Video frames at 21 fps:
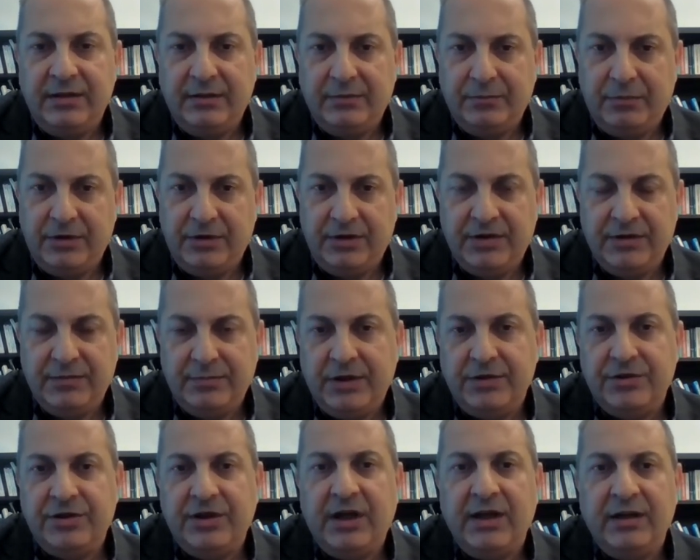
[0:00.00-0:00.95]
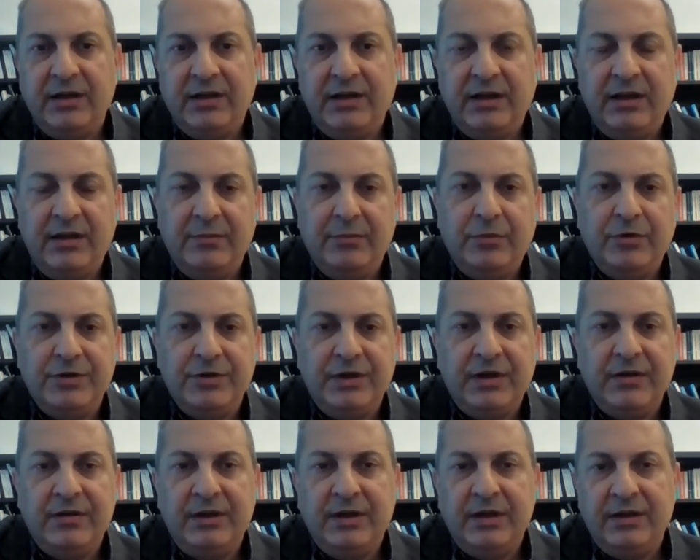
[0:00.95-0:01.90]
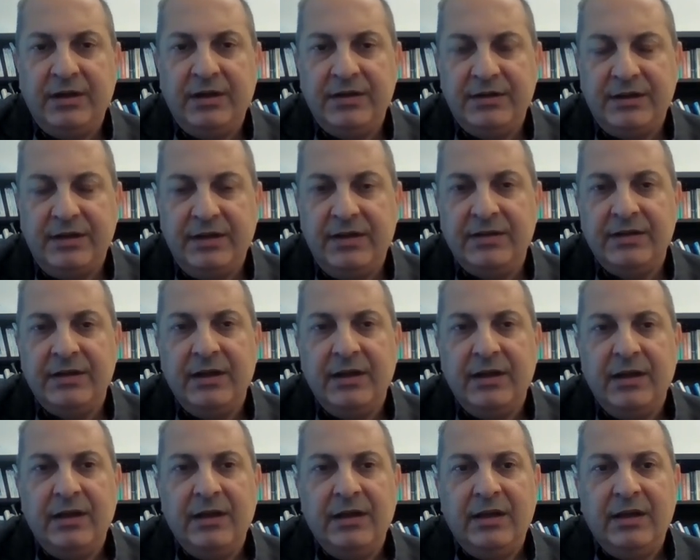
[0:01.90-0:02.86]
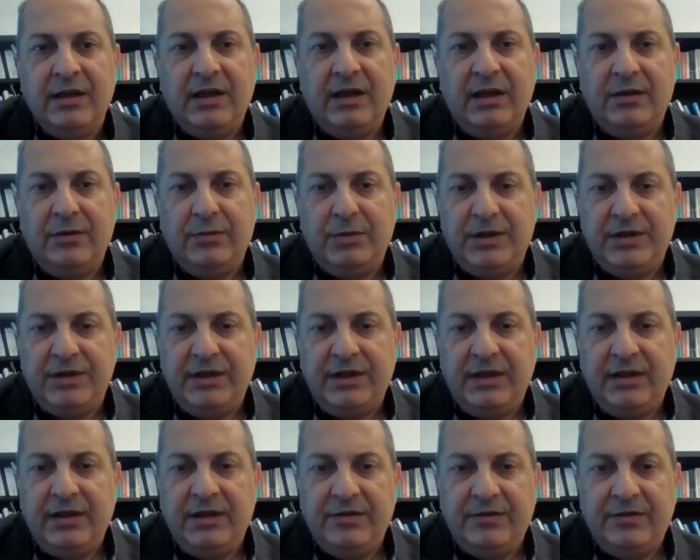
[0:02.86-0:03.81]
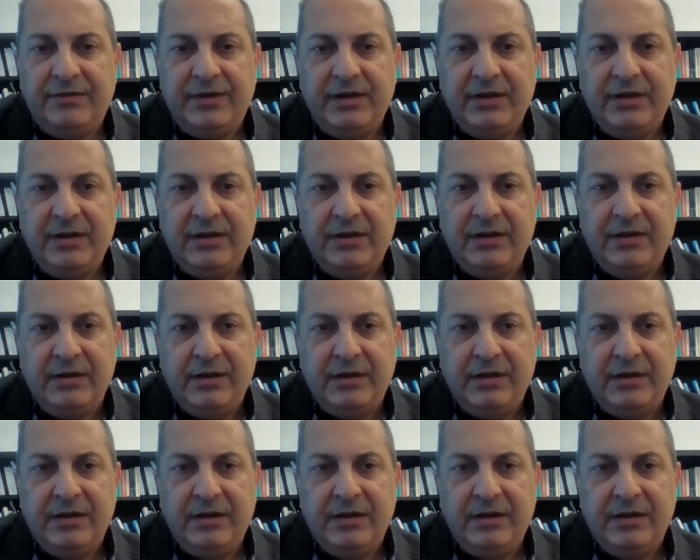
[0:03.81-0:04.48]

which is much higher than most other industries. And we see in this figure